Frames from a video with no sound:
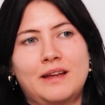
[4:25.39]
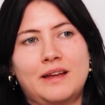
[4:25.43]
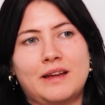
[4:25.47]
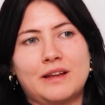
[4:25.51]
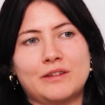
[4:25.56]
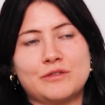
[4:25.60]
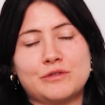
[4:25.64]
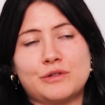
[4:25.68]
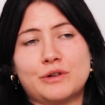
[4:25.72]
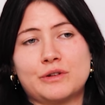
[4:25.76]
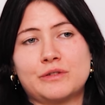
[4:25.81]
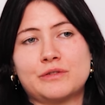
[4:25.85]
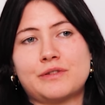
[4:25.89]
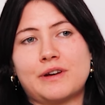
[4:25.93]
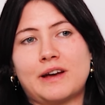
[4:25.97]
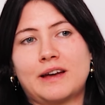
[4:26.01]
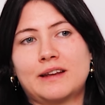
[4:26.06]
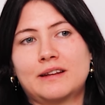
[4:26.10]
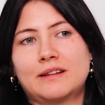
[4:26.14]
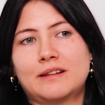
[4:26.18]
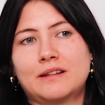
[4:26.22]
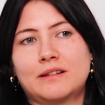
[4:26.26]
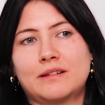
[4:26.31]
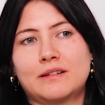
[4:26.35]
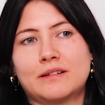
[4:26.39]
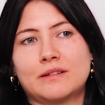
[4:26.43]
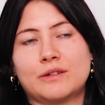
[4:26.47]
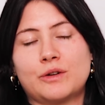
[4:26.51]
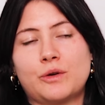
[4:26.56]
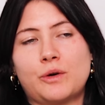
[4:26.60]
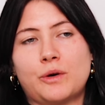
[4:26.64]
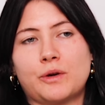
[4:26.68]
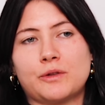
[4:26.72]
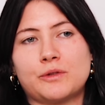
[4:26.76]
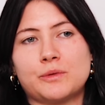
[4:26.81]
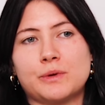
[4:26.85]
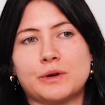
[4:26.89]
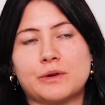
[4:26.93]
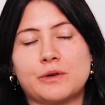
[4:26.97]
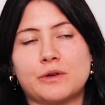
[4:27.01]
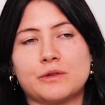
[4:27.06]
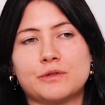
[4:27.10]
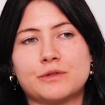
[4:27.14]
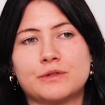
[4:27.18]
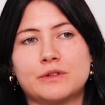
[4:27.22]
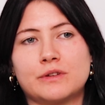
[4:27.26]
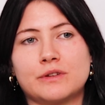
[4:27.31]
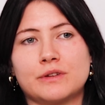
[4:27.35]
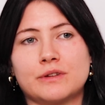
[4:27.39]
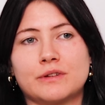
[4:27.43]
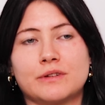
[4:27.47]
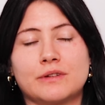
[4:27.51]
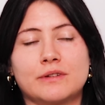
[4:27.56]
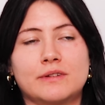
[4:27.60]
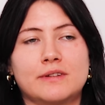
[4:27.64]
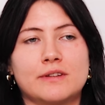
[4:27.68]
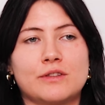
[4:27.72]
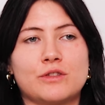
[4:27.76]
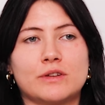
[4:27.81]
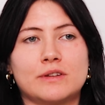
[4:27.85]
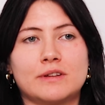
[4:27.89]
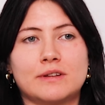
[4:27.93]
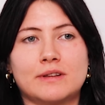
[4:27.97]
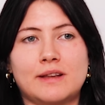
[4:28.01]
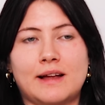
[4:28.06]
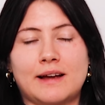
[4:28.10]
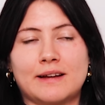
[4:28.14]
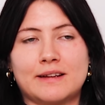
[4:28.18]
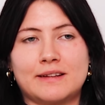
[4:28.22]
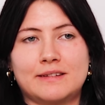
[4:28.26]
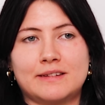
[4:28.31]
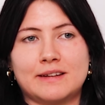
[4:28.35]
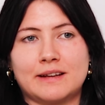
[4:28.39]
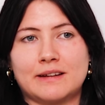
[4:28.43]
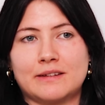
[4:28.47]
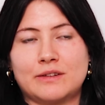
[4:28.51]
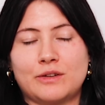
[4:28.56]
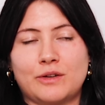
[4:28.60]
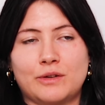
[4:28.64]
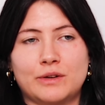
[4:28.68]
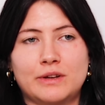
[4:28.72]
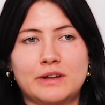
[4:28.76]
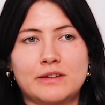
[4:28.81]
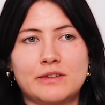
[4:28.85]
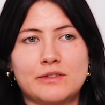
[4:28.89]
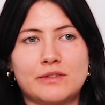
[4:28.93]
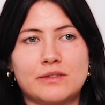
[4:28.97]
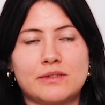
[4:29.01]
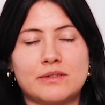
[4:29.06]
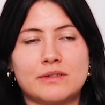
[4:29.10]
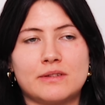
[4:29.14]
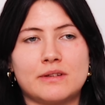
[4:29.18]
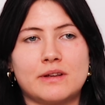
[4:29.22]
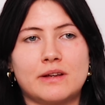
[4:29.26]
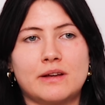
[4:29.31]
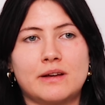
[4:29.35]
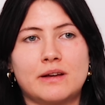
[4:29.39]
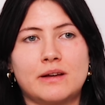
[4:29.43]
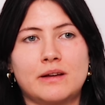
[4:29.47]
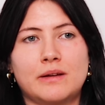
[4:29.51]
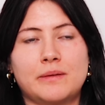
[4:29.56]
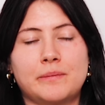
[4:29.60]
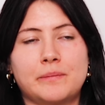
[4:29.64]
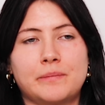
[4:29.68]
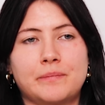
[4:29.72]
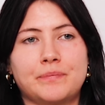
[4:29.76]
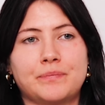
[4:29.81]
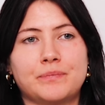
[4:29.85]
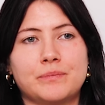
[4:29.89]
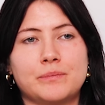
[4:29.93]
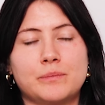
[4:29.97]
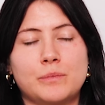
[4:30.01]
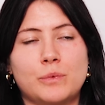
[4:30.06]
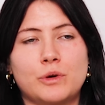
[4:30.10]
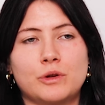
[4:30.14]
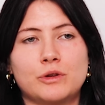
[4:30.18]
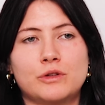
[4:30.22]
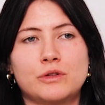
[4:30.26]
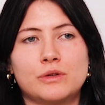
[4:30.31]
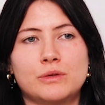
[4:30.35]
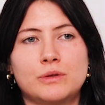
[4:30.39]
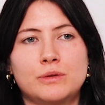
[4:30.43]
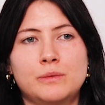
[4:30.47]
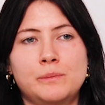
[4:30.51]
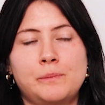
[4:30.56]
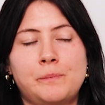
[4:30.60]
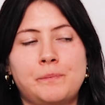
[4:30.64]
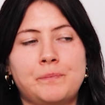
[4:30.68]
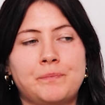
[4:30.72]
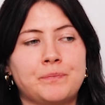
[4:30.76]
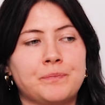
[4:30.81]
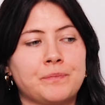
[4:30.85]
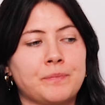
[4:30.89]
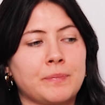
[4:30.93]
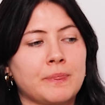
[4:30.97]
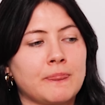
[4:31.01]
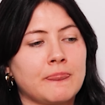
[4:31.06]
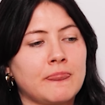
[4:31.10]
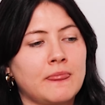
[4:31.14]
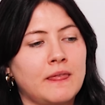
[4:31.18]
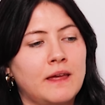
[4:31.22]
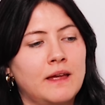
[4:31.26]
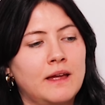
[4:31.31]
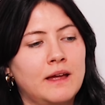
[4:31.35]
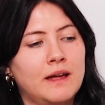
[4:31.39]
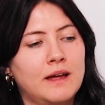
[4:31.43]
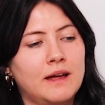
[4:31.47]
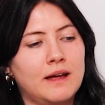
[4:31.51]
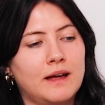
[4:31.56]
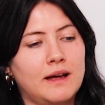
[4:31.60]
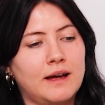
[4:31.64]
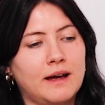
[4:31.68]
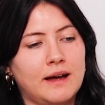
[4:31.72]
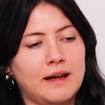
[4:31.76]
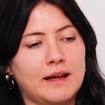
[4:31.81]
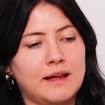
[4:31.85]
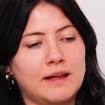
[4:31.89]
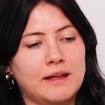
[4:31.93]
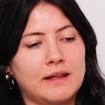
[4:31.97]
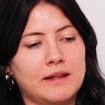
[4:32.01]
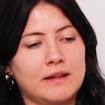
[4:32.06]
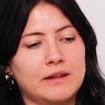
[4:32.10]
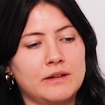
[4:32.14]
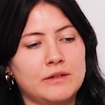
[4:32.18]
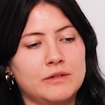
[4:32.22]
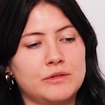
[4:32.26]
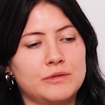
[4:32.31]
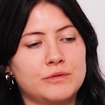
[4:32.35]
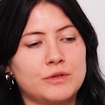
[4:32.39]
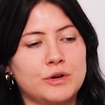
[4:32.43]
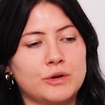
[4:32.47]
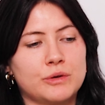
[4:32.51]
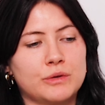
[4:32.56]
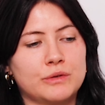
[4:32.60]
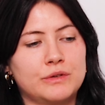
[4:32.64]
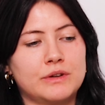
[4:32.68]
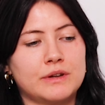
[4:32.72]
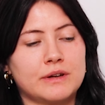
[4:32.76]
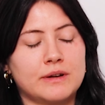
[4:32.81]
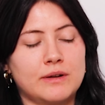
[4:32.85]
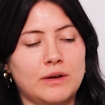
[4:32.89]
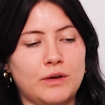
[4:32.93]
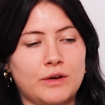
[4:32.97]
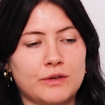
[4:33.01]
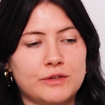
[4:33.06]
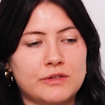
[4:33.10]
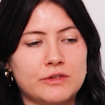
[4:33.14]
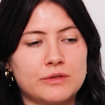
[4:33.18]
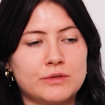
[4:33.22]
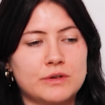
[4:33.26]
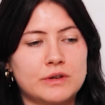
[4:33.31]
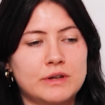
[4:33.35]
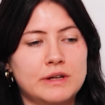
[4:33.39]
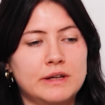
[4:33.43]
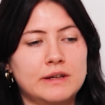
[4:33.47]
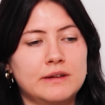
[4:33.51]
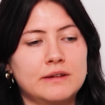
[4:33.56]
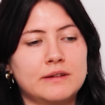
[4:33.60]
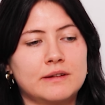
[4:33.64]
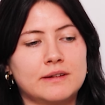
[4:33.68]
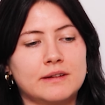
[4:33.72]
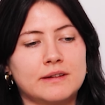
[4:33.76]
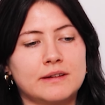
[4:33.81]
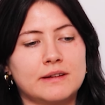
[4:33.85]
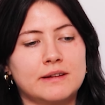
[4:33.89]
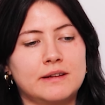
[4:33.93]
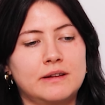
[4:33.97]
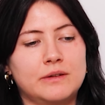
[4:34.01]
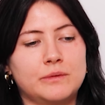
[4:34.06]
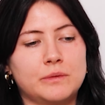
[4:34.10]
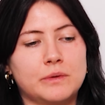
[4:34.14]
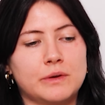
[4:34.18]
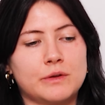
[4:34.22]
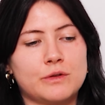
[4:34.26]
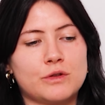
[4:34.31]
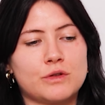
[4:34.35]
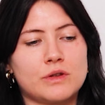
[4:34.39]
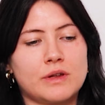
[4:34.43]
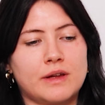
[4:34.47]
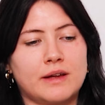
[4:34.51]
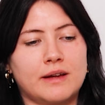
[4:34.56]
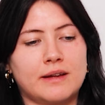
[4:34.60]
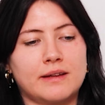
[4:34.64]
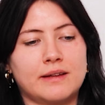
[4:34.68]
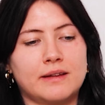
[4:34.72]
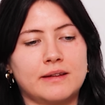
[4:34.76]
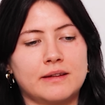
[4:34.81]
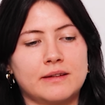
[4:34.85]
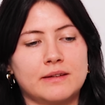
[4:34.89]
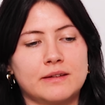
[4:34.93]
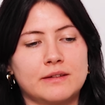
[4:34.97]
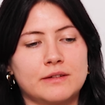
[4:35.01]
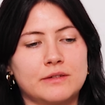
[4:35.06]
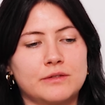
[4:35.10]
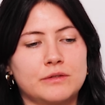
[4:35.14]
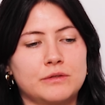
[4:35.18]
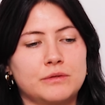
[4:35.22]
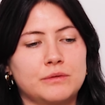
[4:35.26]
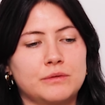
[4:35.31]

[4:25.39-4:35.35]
And for the final coursework of the Digital Architectonics module, I wrote a glossary in which I